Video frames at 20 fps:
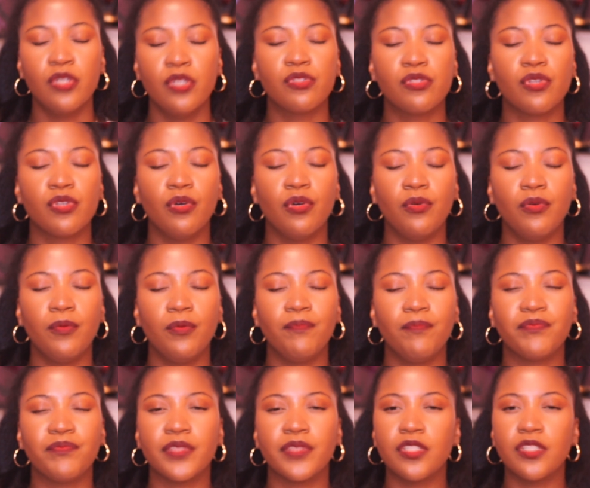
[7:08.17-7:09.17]
So
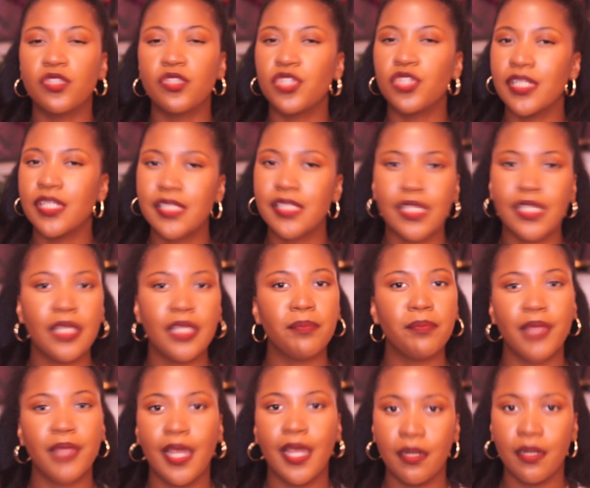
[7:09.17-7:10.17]
just
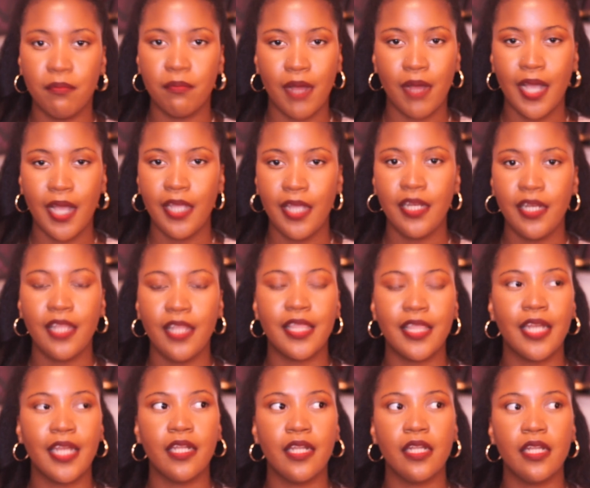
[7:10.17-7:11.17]
keep that in mind,
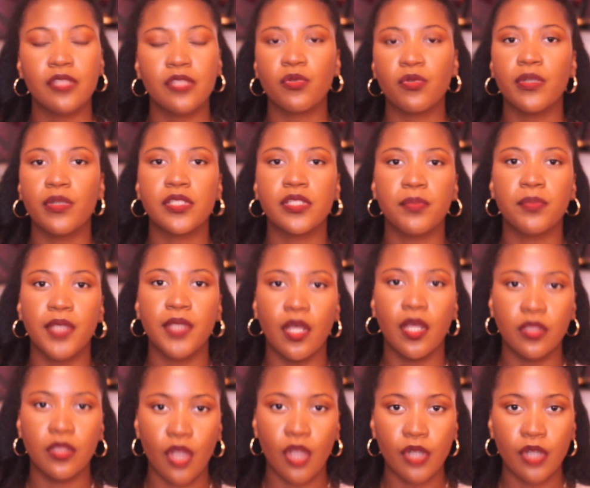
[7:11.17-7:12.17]
that it is going to be
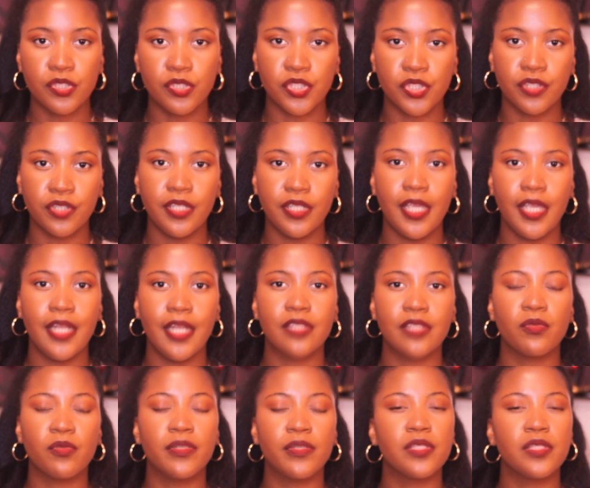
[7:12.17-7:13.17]
a long journey. It
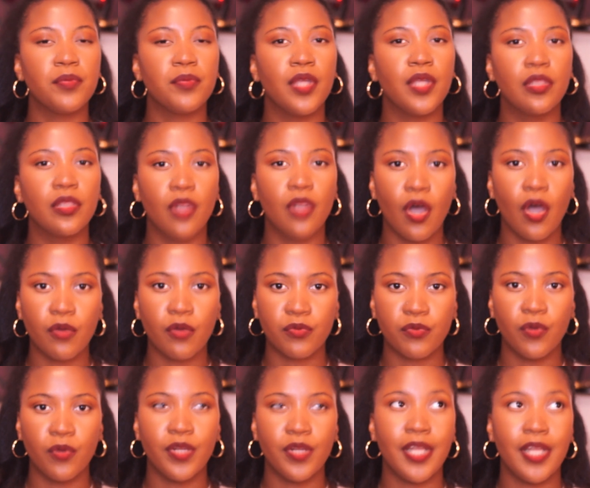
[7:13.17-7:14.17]
is going to be a long
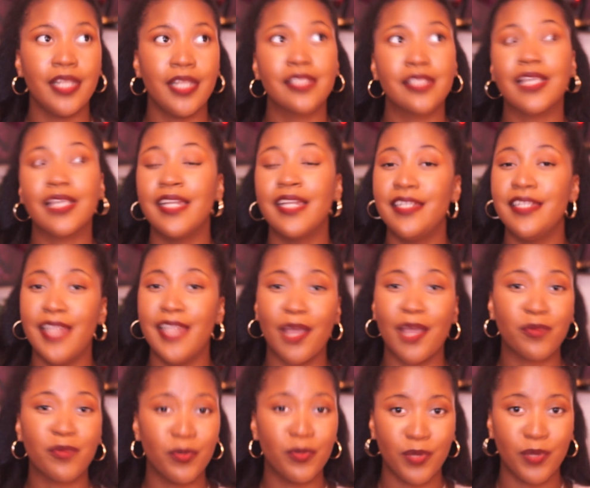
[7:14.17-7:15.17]
road. It is a
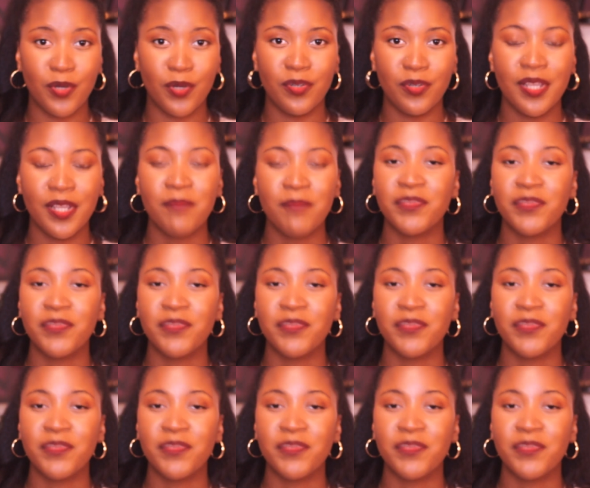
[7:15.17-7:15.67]
narrow road.